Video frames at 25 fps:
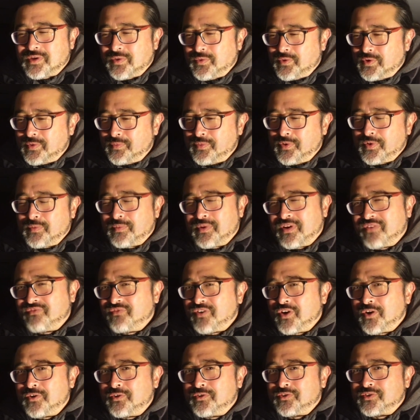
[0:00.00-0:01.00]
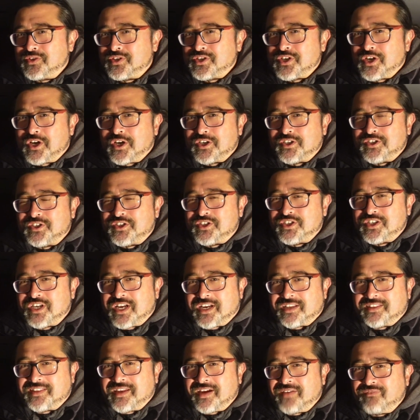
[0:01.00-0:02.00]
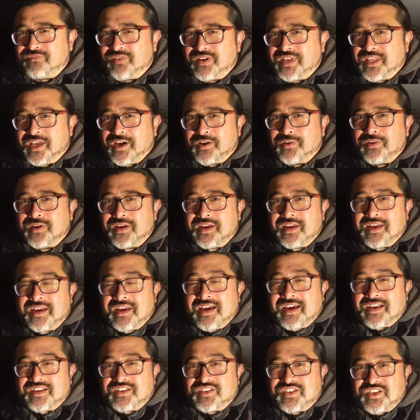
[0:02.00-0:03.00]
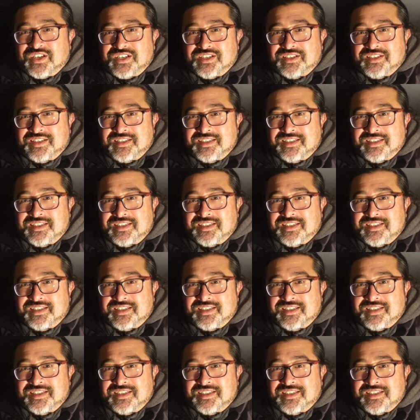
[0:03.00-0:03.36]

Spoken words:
I want to put my phone on charge and check that video, and just to